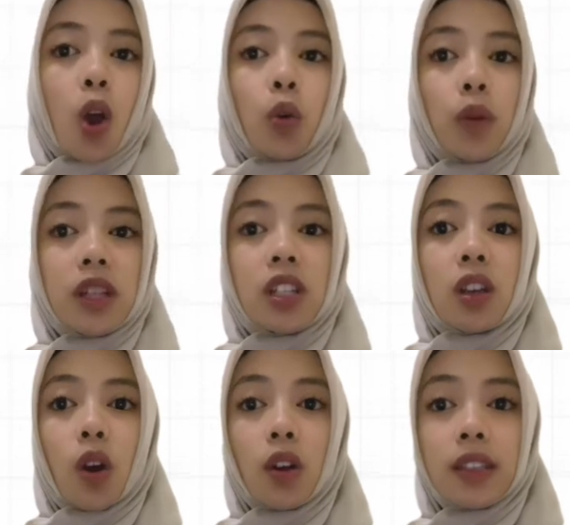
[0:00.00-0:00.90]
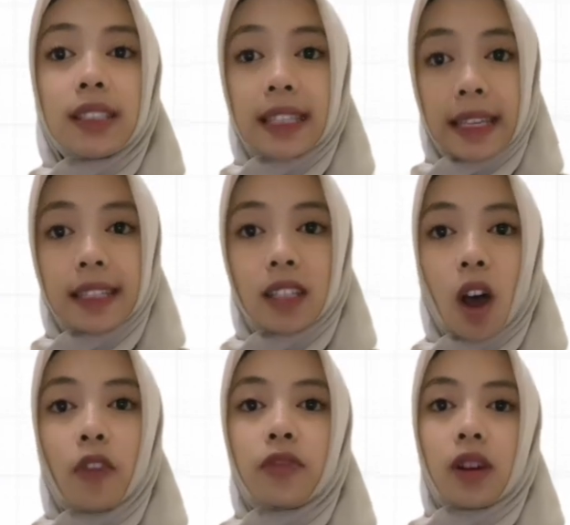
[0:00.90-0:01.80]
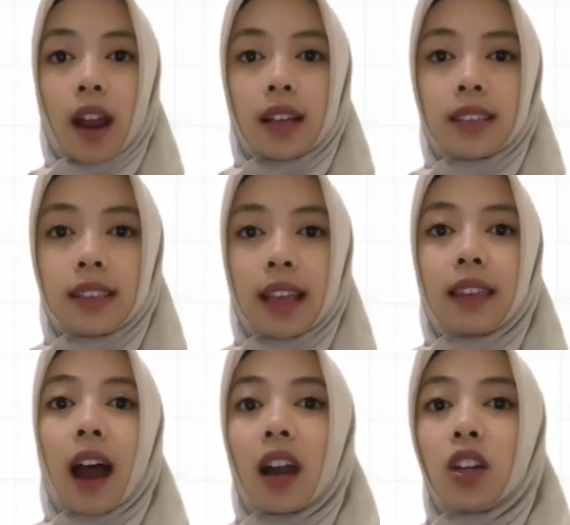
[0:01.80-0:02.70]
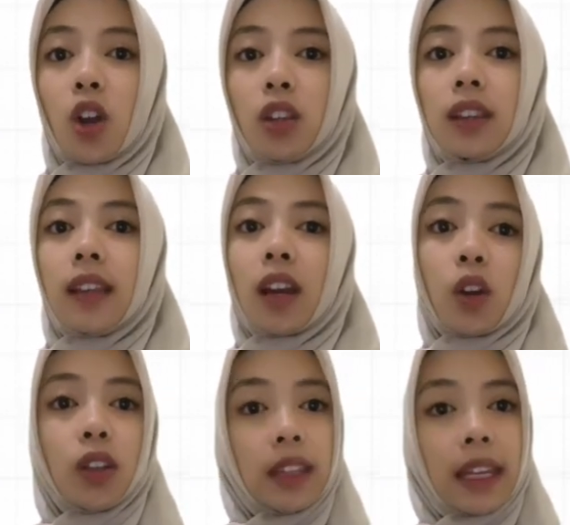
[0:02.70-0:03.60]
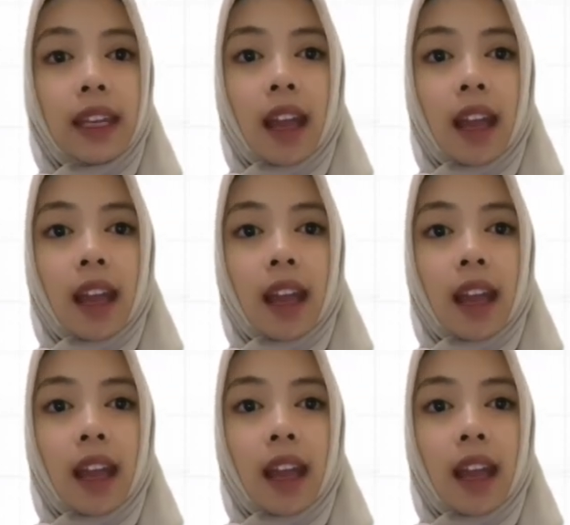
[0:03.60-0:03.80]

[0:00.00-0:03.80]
which consists of drugs that are not narcotic